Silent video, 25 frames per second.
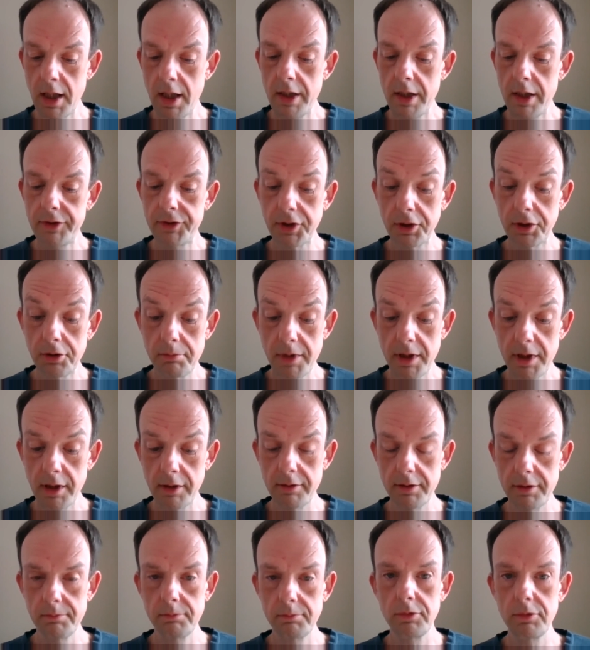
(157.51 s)
So we know
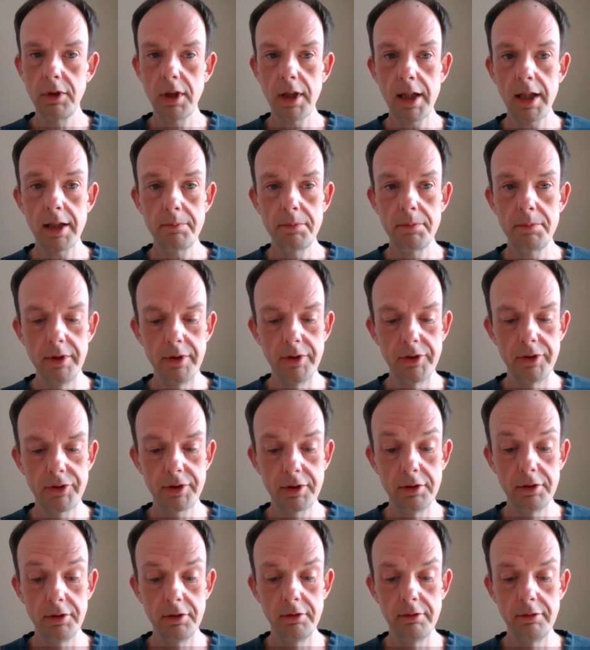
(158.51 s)
that what happens
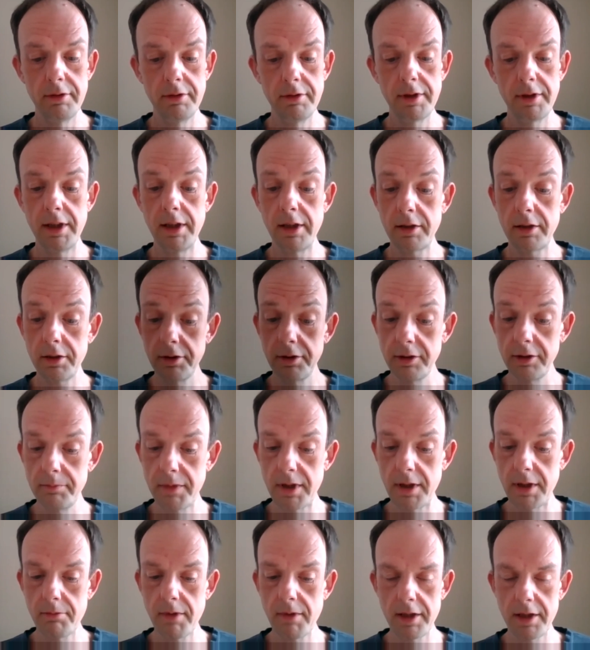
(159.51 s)
to the
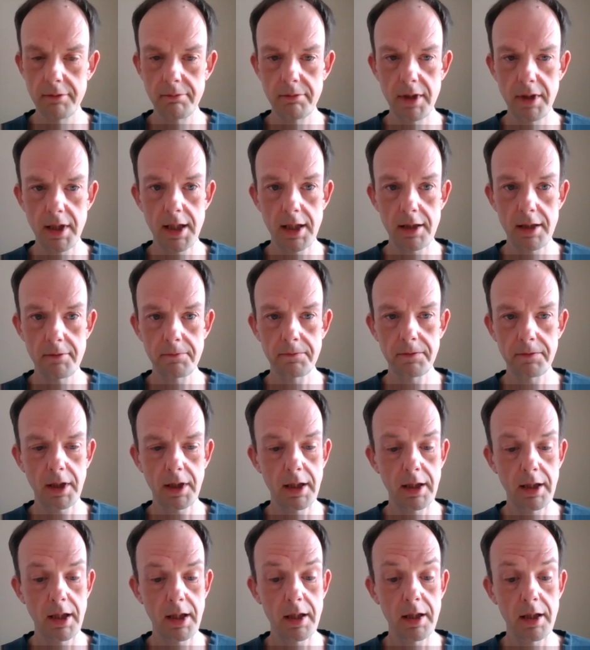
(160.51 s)
economy, whether we have
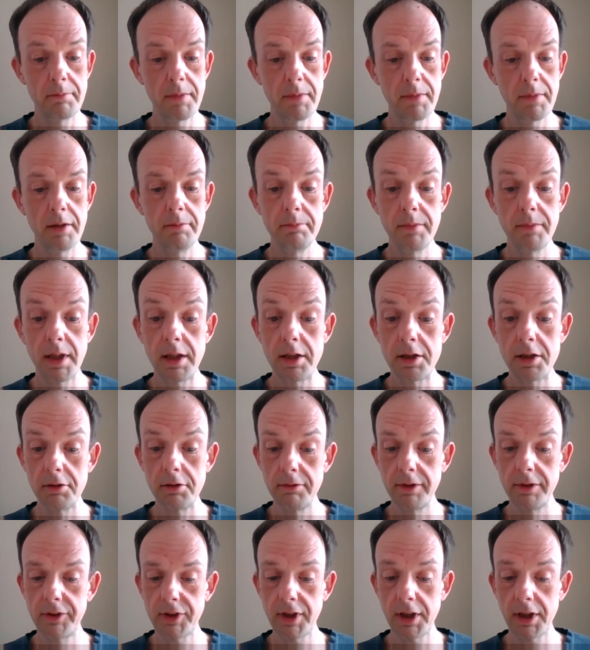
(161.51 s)
a major
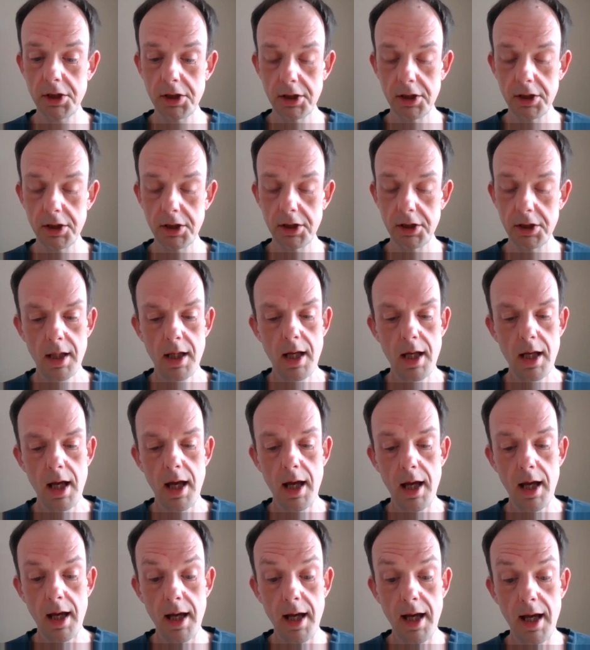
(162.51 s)
recession
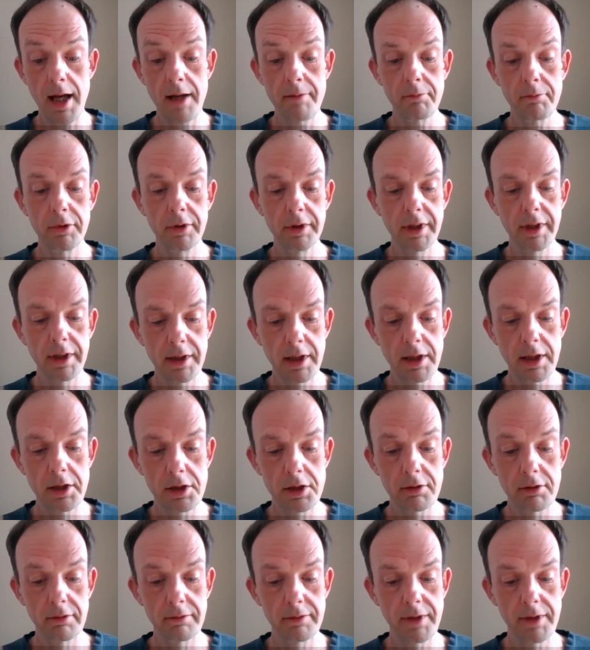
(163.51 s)
and what the
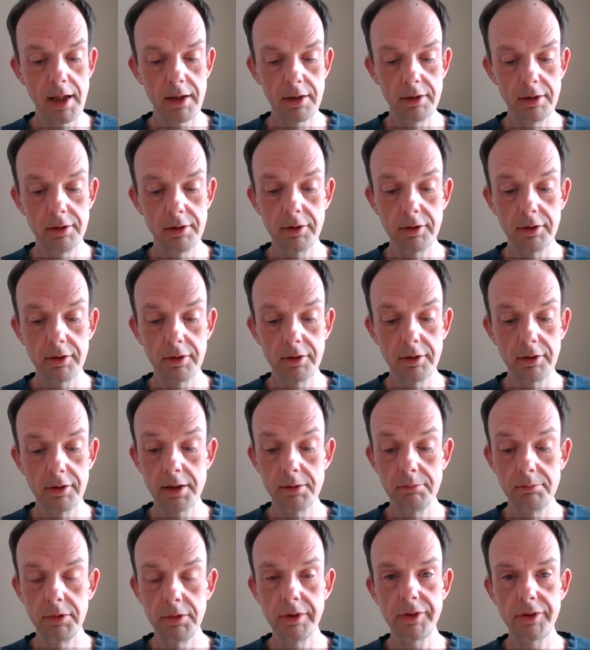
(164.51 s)
nature of that looks like
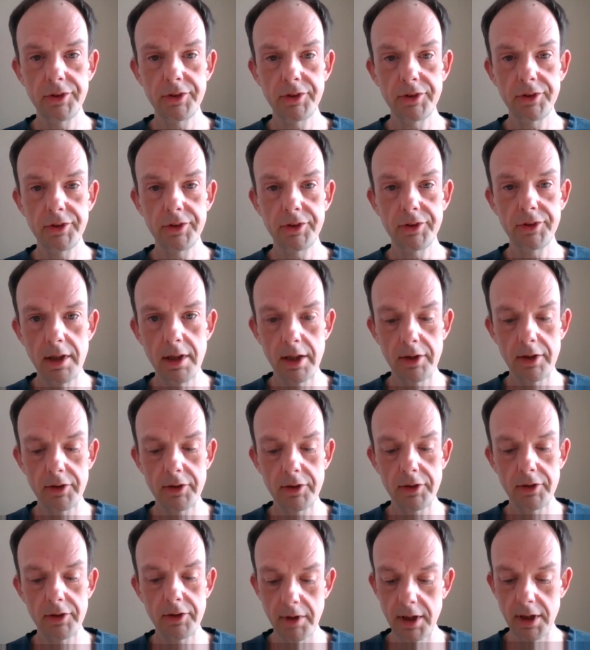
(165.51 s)
and what safety nets
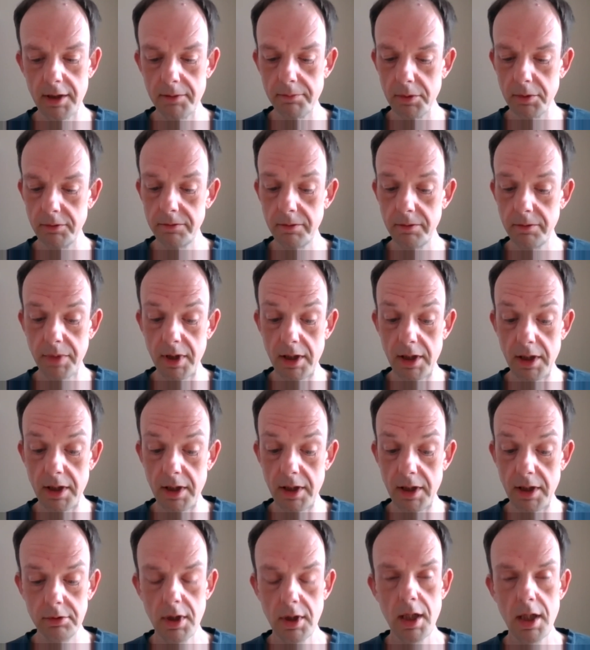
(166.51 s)
are available for
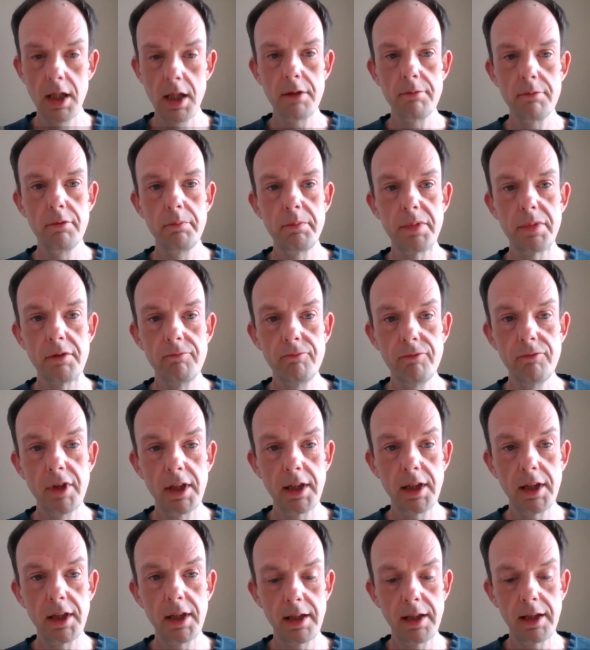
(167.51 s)
people, will be
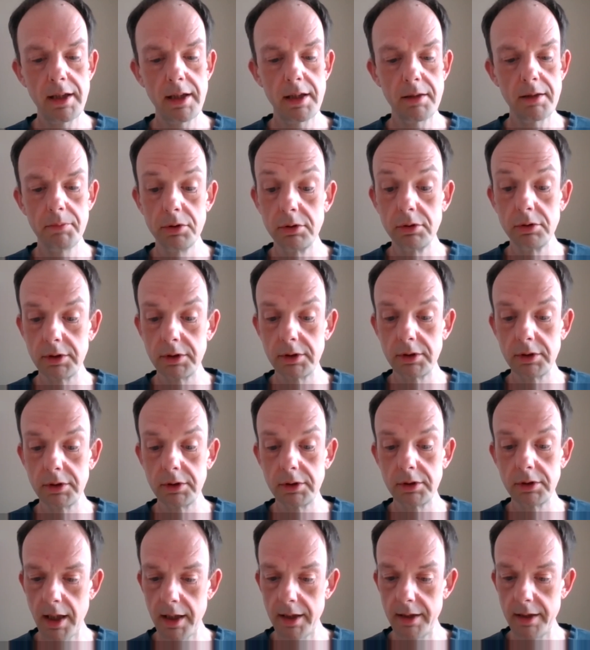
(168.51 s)
really important,
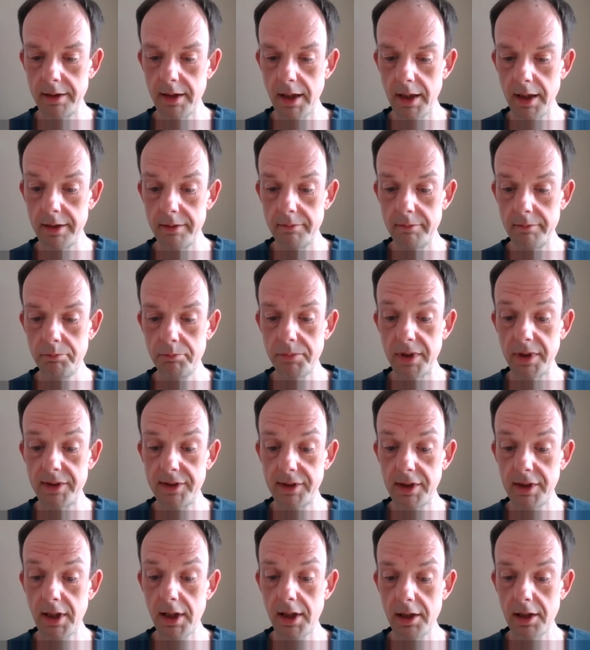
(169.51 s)
and
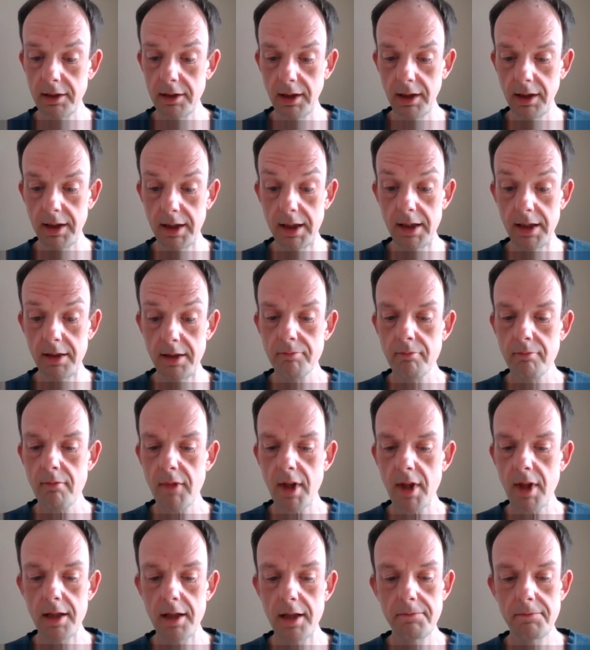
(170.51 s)
particularly
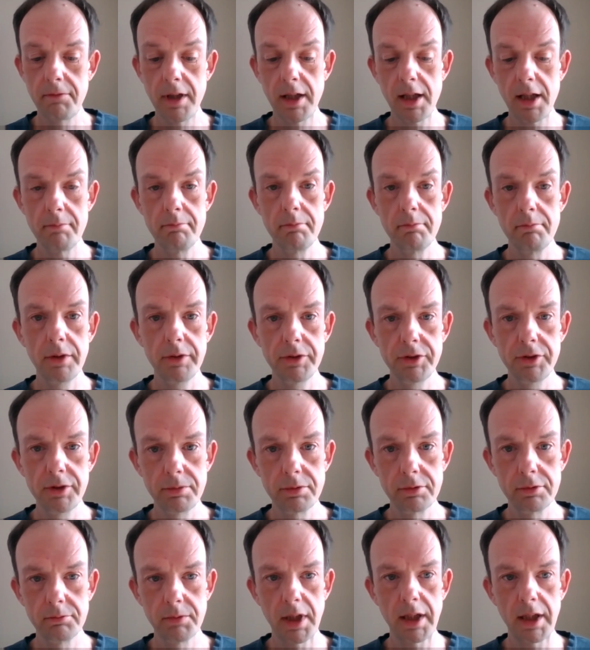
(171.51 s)
if we get
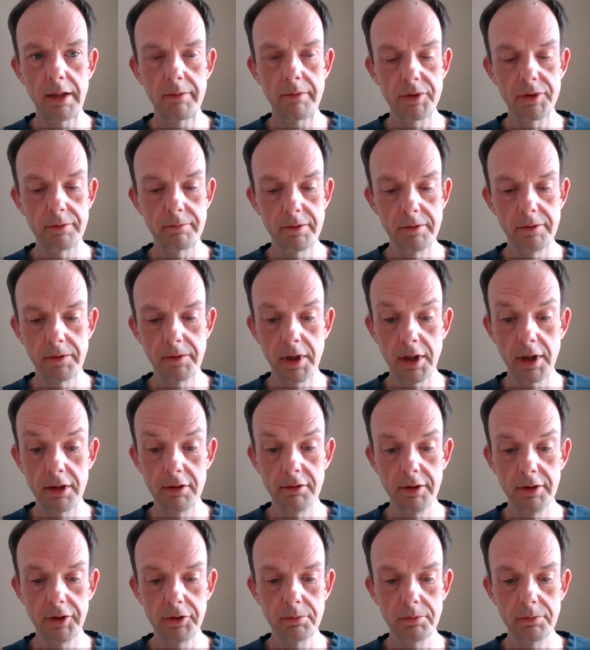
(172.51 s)
multiple waves of the
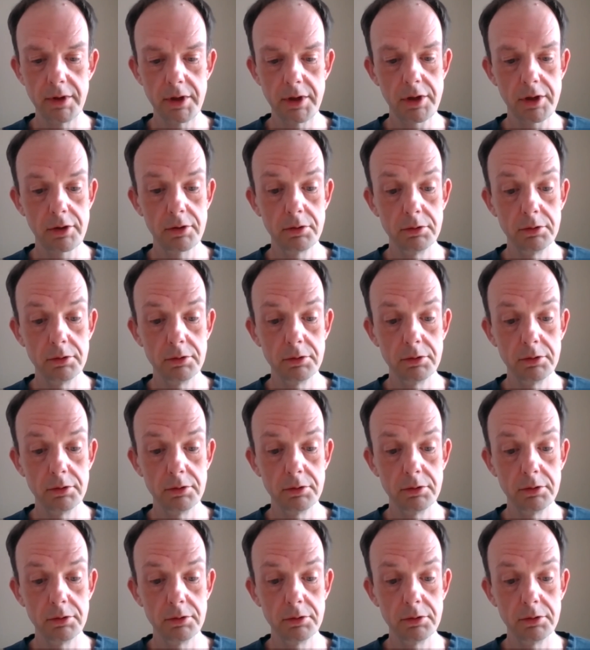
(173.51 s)
virus which